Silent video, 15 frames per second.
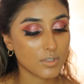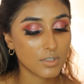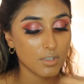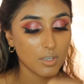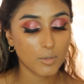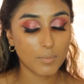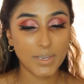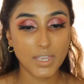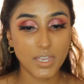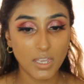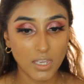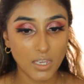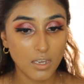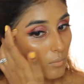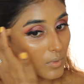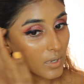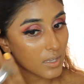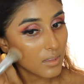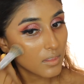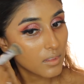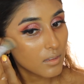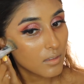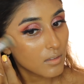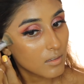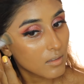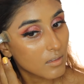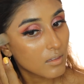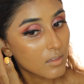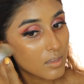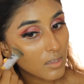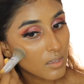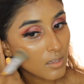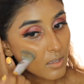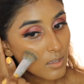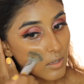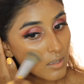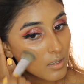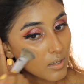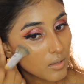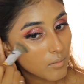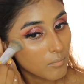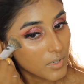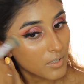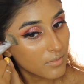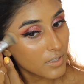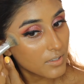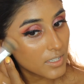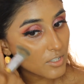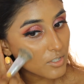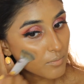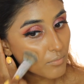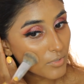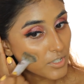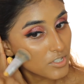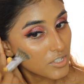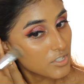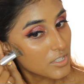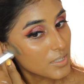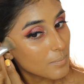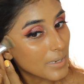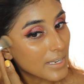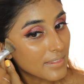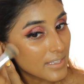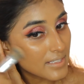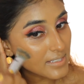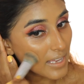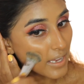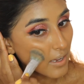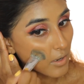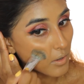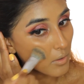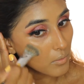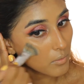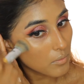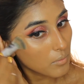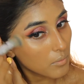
gonna go back in with my foundation brush and just blend this out.